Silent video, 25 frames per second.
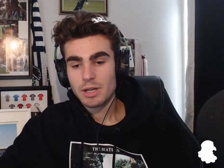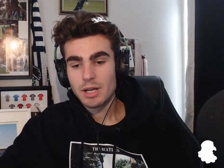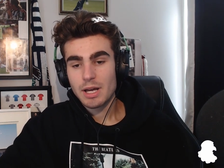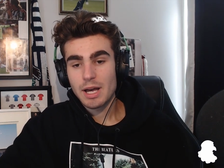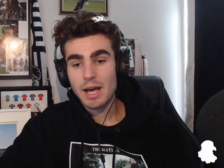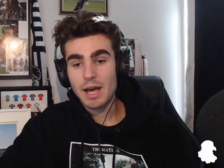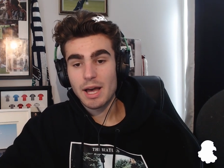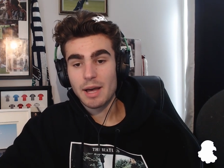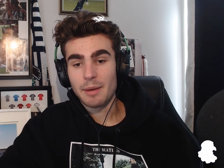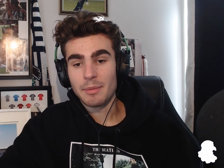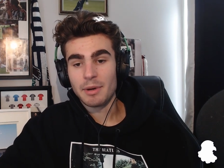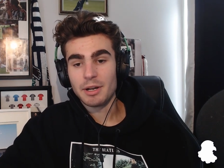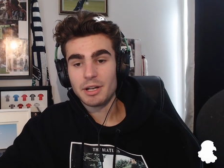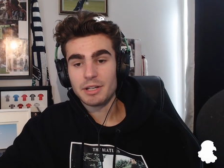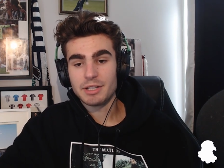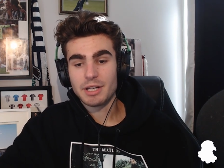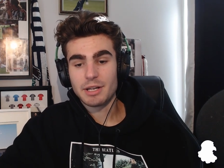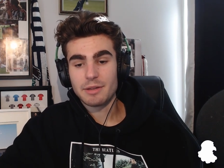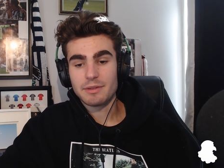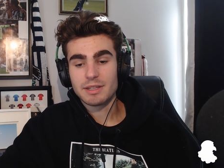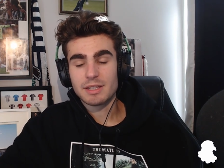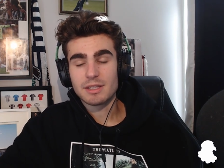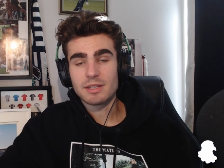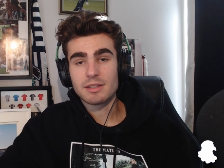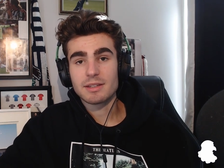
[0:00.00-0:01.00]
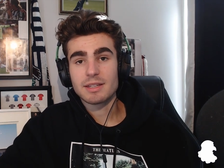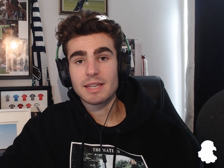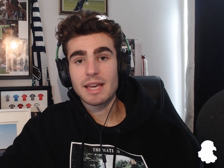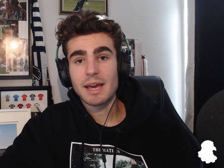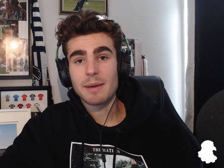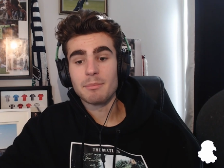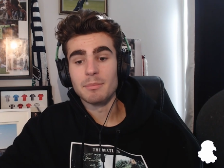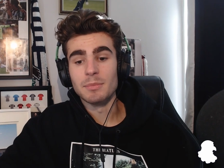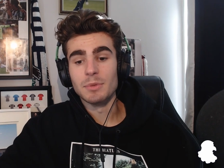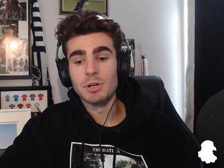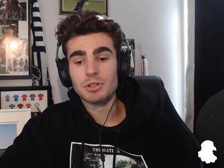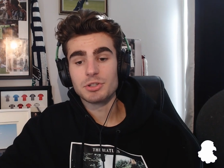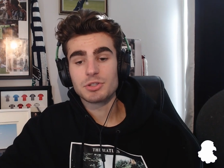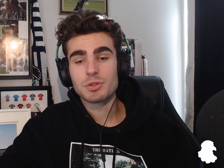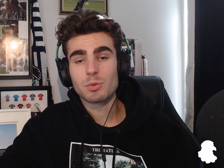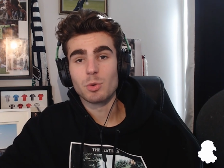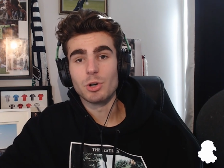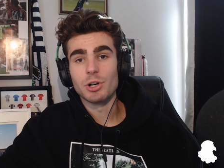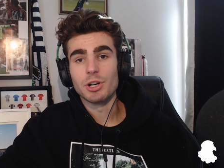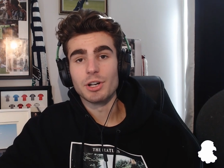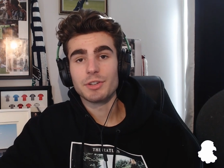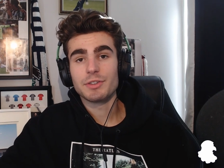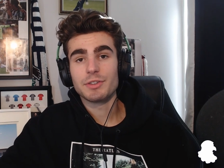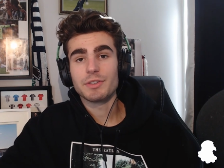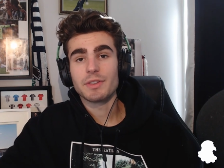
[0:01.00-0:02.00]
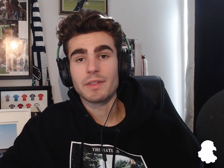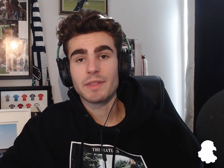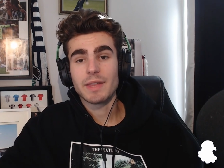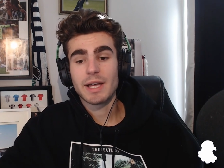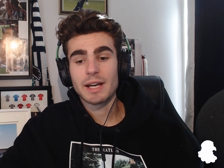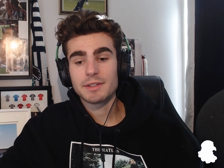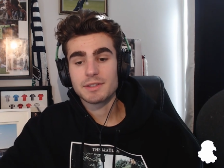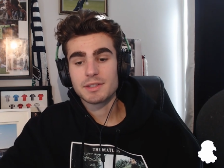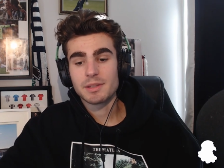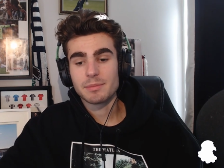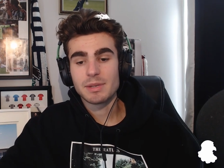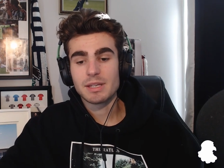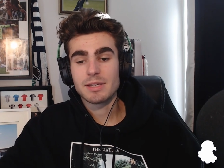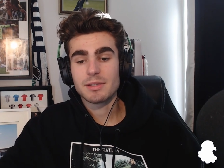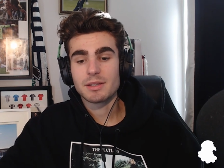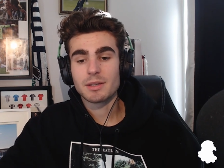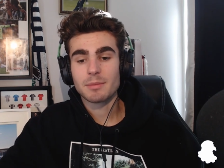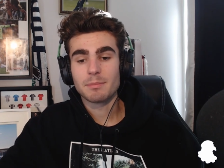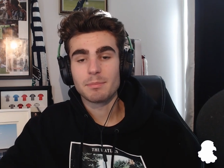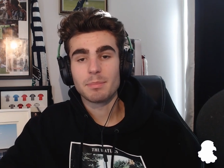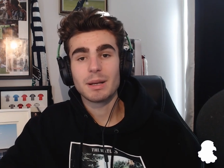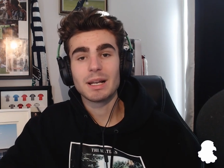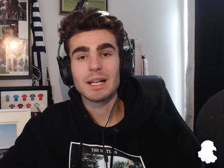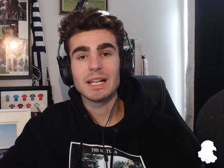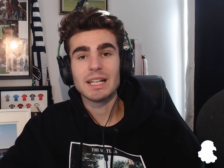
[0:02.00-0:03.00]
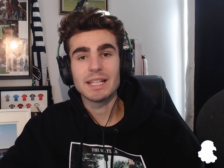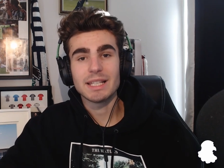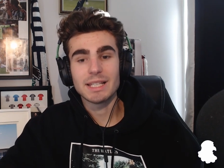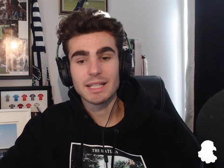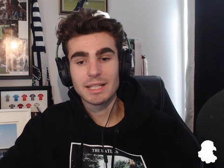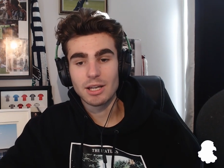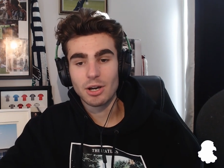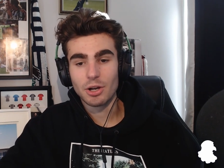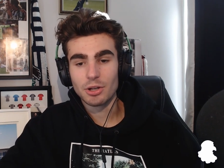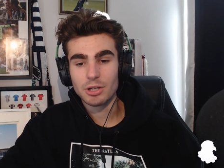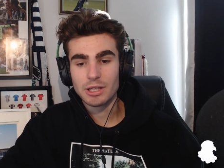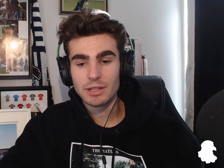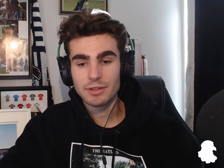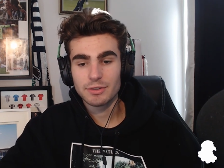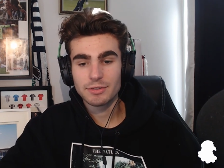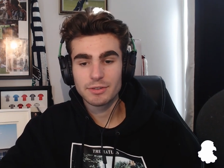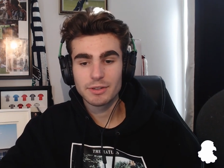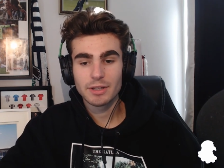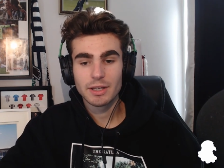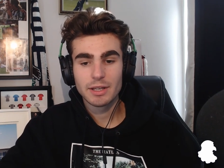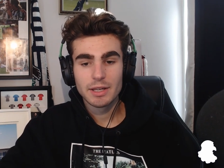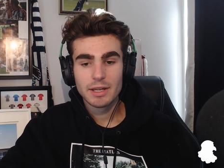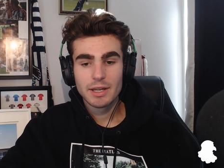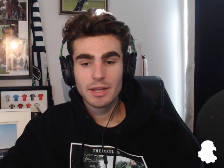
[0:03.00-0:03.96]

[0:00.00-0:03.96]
And I don't think you can get much worse than that, to be completely honest.